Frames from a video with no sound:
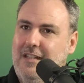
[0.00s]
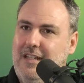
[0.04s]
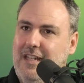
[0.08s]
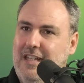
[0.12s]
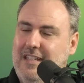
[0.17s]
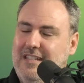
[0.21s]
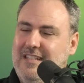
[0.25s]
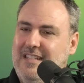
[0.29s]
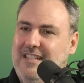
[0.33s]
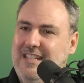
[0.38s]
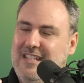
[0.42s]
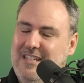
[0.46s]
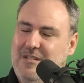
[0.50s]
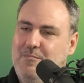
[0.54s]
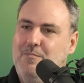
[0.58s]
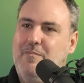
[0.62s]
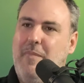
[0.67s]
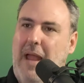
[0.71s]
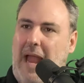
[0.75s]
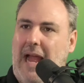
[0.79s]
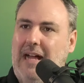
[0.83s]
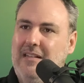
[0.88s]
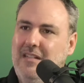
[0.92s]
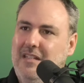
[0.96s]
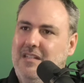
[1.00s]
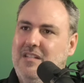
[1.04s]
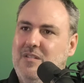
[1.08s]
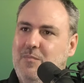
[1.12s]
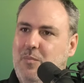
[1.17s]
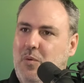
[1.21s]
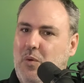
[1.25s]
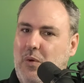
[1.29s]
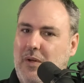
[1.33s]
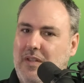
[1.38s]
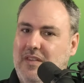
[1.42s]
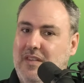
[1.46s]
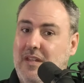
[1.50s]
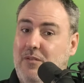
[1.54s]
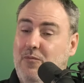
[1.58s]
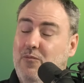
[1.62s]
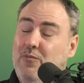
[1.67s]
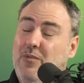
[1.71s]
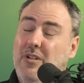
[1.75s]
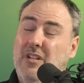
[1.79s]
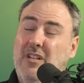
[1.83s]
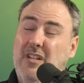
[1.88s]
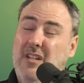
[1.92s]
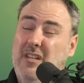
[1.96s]
It's this balance point that
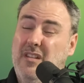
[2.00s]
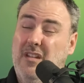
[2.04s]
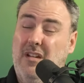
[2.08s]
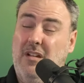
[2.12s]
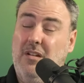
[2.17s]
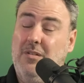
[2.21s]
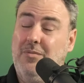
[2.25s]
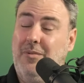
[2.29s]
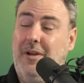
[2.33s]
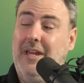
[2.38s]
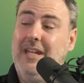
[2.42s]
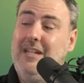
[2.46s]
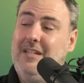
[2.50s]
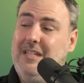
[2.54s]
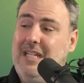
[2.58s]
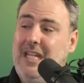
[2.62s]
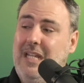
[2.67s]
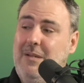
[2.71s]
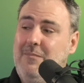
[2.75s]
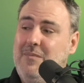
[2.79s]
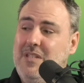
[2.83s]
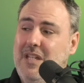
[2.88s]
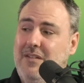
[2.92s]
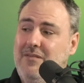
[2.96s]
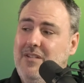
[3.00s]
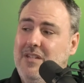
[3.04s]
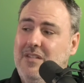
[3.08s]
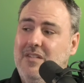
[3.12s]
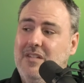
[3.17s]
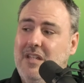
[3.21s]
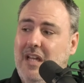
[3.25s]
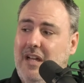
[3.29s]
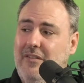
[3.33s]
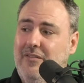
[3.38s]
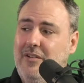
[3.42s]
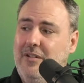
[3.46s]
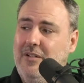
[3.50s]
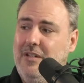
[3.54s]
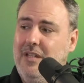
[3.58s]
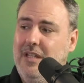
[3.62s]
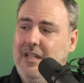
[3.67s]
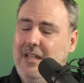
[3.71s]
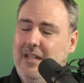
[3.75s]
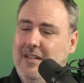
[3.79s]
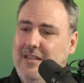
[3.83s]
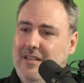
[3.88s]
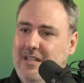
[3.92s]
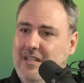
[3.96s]
really the great teams have discovered,
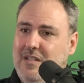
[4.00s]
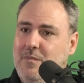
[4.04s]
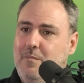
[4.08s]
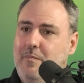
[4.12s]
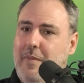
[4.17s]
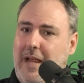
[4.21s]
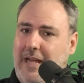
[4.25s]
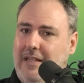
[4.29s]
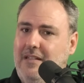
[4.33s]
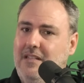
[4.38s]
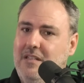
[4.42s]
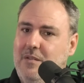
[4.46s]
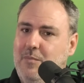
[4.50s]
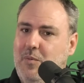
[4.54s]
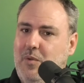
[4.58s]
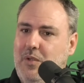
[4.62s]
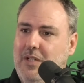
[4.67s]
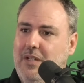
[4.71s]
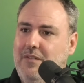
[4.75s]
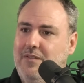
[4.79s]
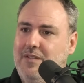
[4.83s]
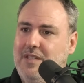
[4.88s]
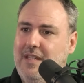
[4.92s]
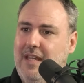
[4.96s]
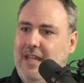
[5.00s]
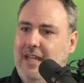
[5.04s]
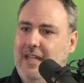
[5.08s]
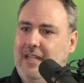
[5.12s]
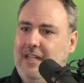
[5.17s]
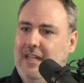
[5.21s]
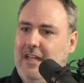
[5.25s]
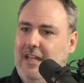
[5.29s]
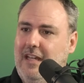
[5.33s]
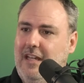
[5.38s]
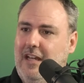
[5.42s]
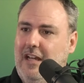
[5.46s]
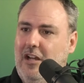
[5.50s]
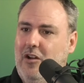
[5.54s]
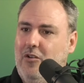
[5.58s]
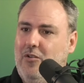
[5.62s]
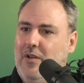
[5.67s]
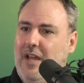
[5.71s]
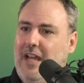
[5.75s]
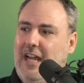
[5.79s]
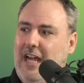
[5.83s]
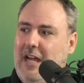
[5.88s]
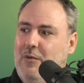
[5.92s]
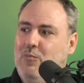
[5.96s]
this balance point of saying,
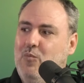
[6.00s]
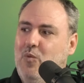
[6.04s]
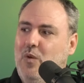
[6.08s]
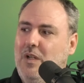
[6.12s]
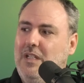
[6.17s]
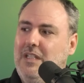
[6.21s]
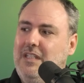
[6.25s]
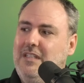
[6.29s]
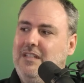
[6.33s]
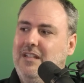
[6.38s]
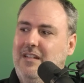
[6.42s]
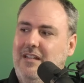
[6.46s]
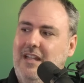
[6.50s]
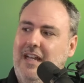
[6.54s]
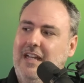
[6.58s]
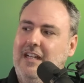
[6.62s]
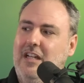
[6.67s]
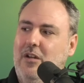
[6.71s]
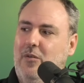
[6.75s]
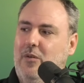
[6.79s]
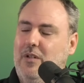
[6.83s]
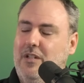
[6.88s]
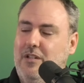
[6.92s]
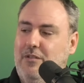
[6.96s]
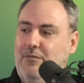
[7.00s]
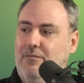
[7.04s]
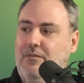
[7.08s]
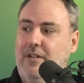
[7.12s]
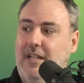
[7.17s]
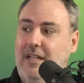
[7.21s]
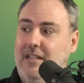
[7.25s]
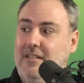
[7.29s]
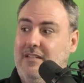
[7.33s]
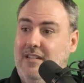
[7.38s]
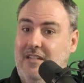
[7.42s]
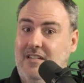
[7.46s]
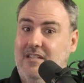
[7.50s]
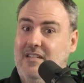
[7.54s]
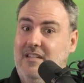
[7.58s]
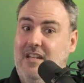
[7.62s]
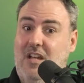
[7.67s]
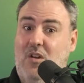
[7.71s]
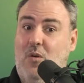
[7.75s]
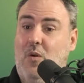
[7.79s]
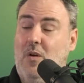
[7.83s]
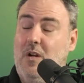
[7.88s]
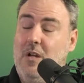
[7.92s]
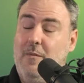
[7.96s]
okay, I'm willing to let go into risk. It's the
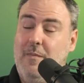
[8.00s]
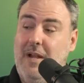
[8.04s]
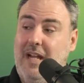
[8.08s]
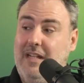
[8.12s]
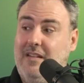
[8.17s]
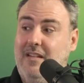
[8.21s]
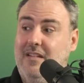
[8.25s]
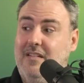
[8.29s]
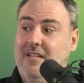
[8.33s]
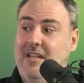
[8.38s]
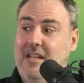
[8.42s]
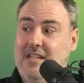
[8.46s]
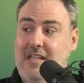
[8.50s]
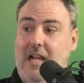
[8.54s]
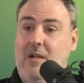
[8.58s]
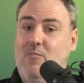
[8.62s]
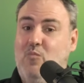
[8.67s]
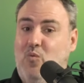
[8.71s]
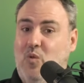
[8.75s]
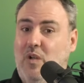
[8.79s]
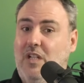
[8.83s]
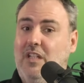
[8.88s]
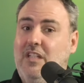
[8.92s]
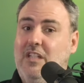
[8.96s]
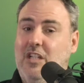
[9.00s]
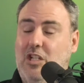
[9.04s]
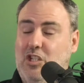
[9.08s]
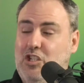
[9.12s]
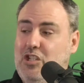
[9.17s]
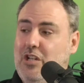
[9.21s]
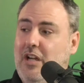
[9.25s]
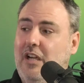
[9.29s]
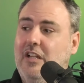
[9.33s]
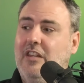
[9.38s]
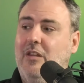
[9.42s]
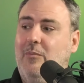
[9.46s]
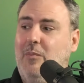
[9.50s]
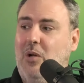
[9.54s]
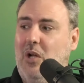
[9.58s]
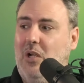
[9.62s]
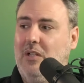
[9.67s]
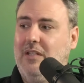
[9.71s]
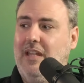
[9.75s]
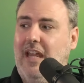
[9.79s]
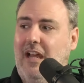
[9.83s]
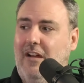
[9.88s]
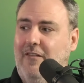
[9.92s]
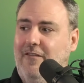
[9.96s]
quarterback that says, I'm willing to chuck the
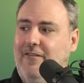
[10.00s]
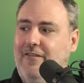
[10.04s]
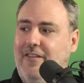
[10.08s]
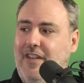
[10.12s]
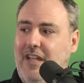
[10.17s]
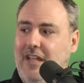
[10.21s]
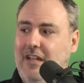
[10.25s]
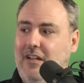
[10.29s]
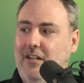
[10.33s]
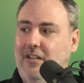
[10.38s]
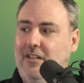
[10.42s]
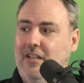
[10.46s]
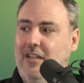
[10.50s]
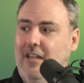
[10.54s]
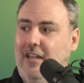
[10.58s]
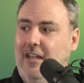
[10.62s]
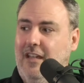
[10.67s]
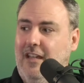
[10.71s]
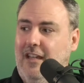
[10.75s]
ball downfield,